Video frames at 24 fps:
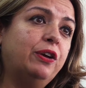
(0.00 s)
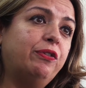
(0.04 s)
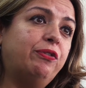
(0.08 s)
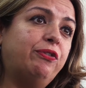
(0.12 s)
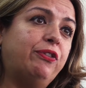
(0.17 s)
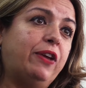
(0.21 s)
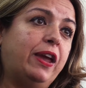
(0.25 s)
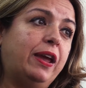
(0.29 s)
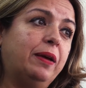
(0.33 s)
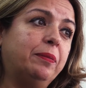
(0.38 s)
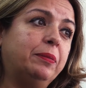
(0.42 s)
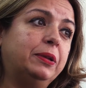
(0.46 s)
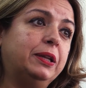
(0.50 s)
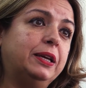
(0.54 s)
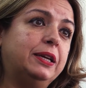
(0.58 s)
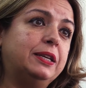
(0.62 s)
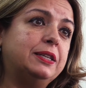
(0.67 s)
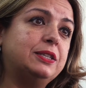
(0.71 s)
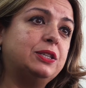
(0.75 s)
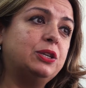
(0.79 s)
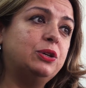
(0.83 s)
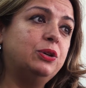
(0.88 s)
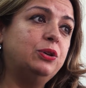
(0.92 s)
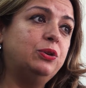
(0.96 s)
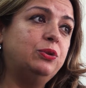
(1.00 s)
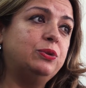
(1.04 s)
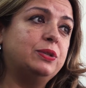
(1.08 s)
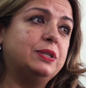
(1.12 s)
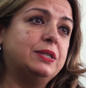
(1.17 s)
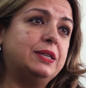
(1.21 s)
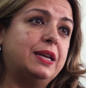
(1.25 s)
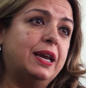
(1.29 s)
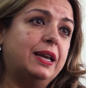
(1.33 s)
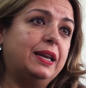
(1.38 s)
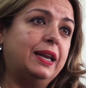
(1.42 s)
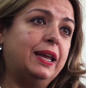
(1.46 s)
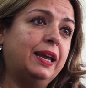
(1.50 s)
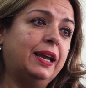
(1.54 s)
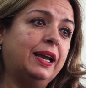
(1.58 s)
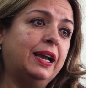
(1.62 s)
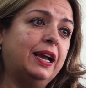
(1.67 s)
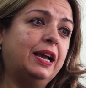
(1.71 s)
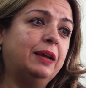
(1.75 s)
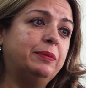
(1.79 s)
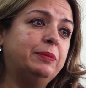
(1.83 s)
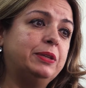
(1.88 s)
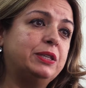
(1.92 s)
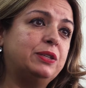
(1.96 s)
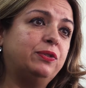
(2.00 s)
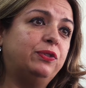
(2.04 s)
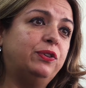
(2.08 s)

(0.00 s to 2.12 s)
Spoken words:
families whose net income is